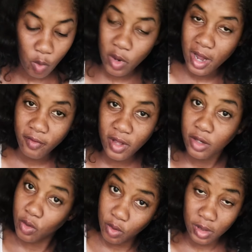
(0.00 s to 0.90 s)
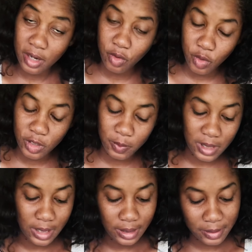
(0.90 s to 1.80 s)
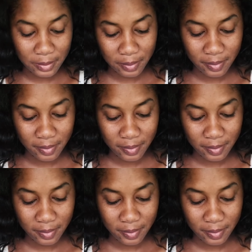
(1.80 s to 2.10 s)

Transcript: We have that crispiness.